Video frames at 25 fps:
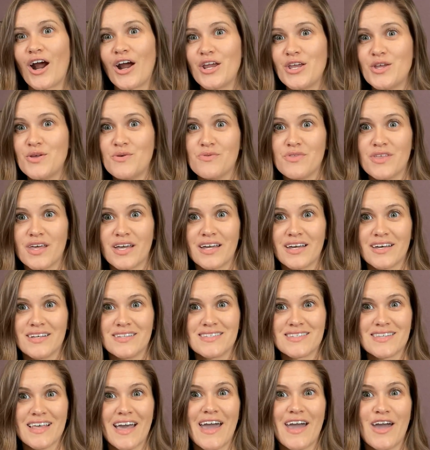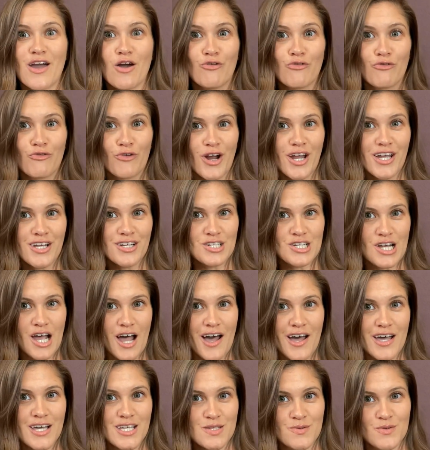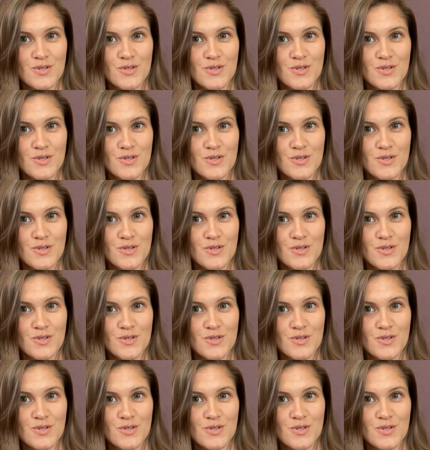you think it's a franchise,